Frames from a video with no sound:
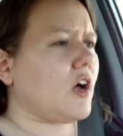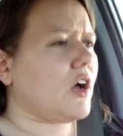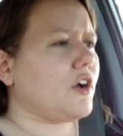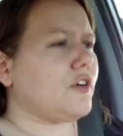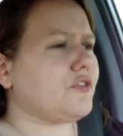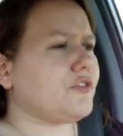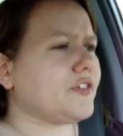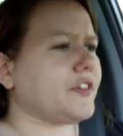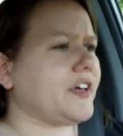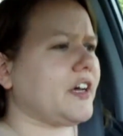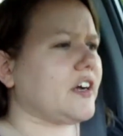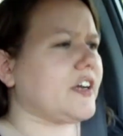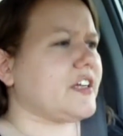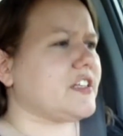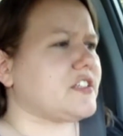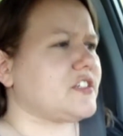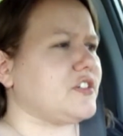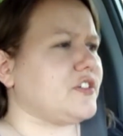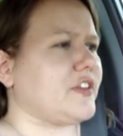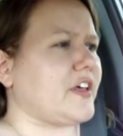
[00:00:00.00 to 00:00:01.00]
hopefully I'll
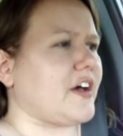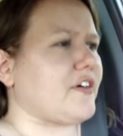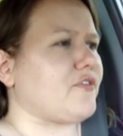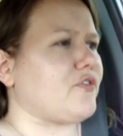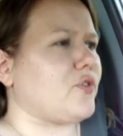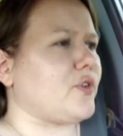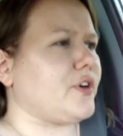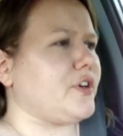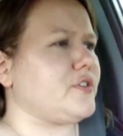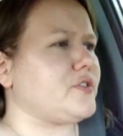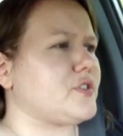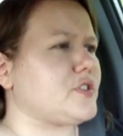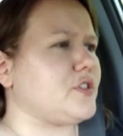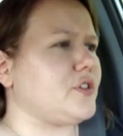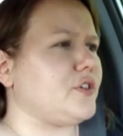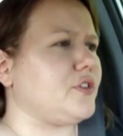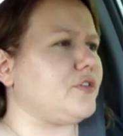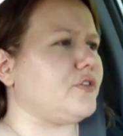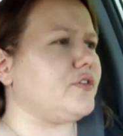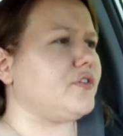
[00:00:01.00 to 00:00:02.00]
get to do that for you
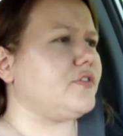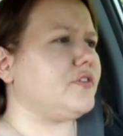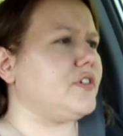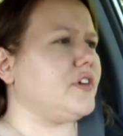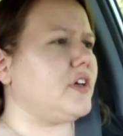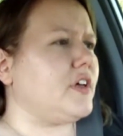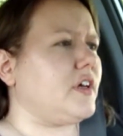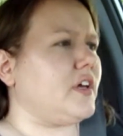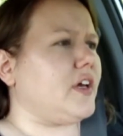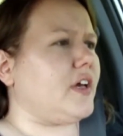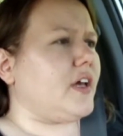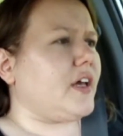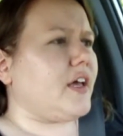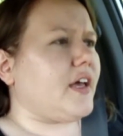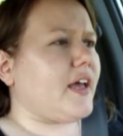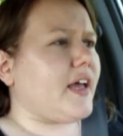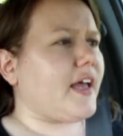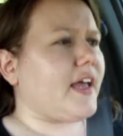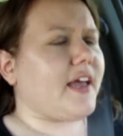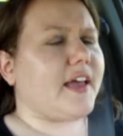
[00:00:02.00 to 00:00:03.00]
soon,
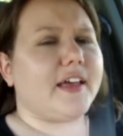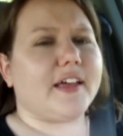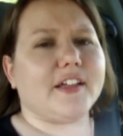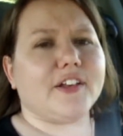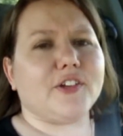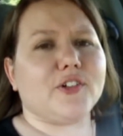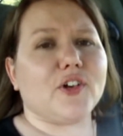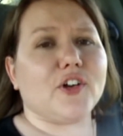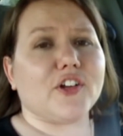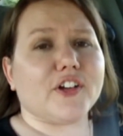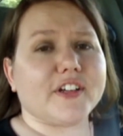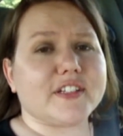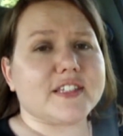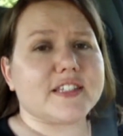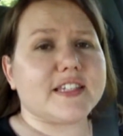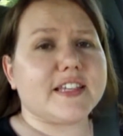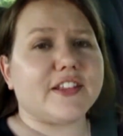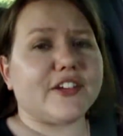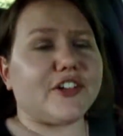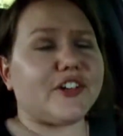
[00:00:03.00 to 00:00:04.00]
and you all get to
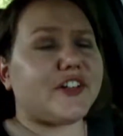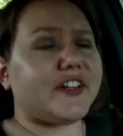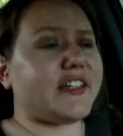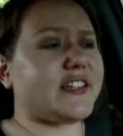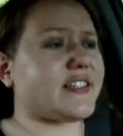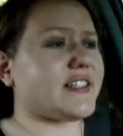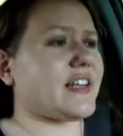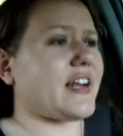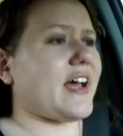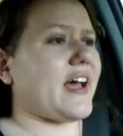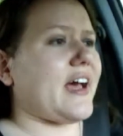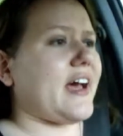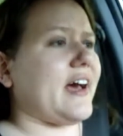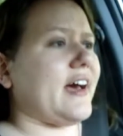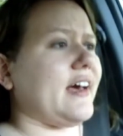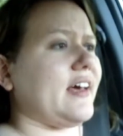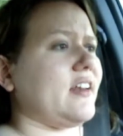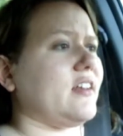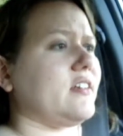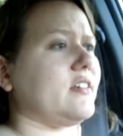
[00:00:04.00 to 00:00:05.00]
see the goodies that I
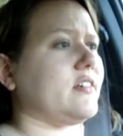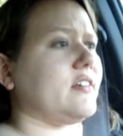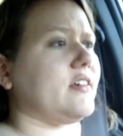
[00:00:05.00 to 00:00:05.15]
had.